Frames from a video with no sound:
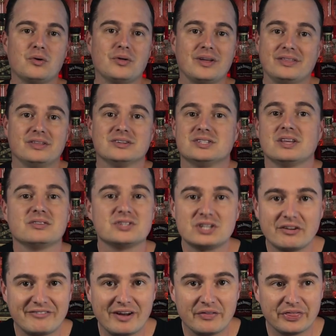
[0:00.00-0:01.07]
There's other
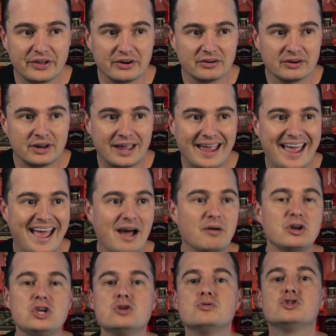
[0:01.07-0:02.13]
stuff out there. How
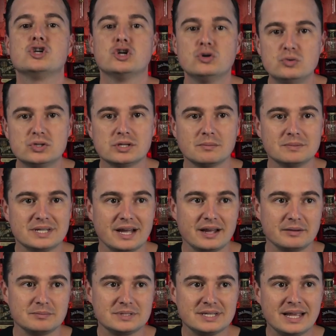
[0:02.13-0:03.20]
do you choose
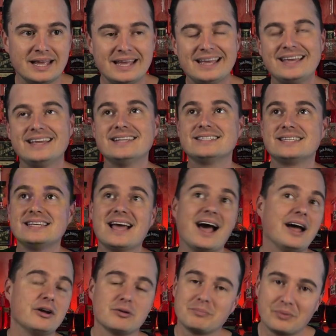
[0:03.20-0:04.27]
sometimes? Is the
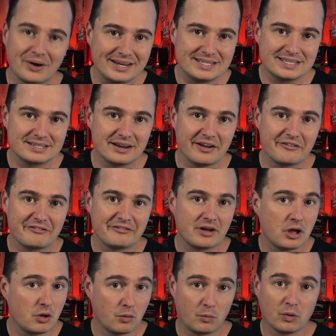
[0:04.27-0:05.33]
higher price stuff
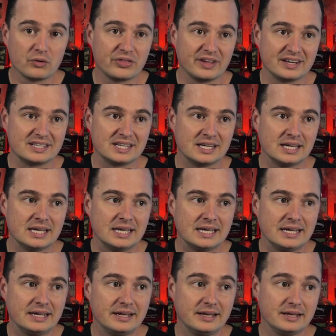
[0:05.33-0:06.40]
worth it?
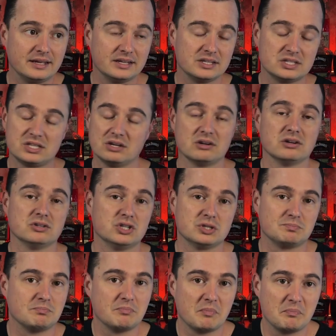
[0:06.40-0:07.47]
Is there just
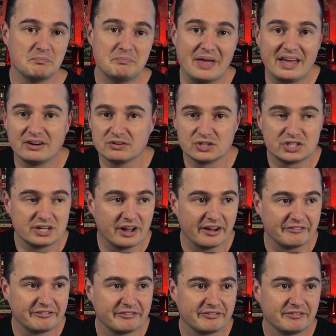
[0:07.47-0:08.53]
better
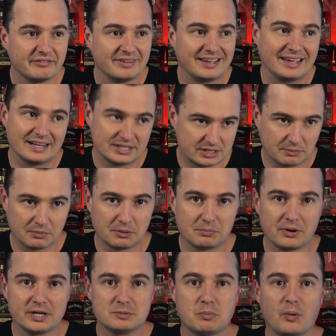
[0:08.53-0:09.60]
stuff at a similar
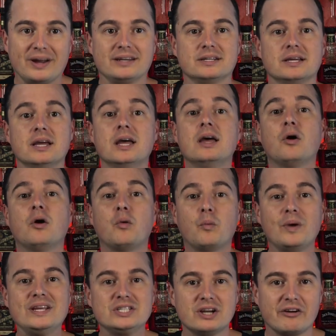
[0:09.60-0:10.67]
price point?
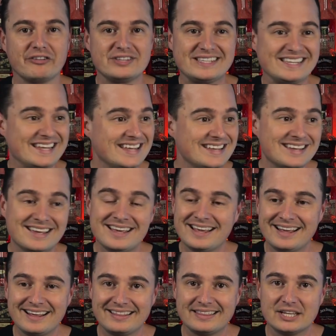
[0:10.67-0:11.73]
We shall see.
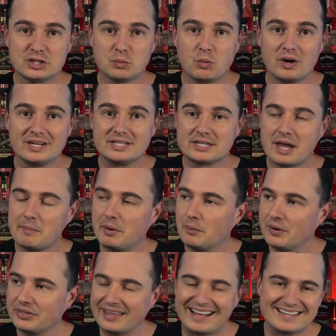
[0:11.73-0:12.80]
This one's coming
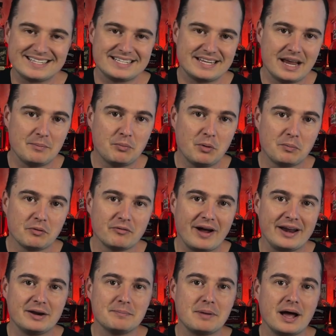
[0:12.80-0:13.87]
with a sample
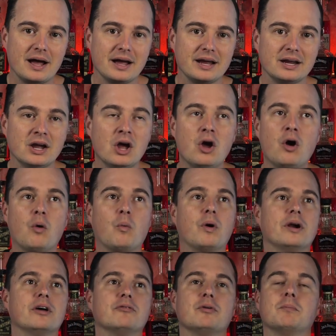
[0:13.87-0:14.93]
provided by
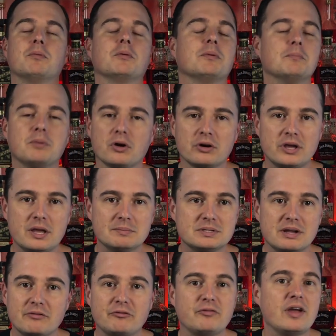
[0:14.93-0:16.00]
one of Bourbon Barkeep's
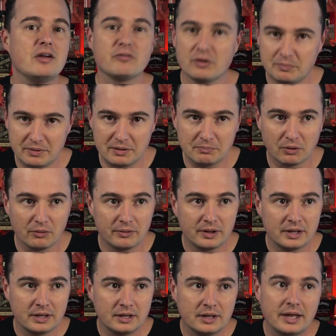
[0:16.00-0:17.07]
favorite people,
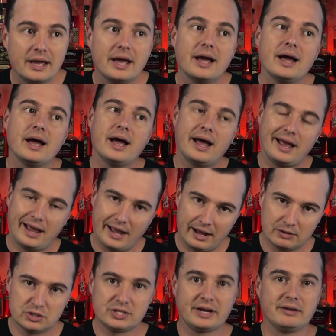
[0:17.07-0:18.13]

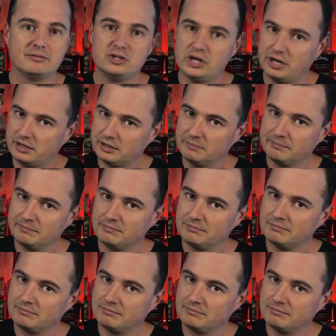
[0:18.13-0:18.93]
outside of Jacob.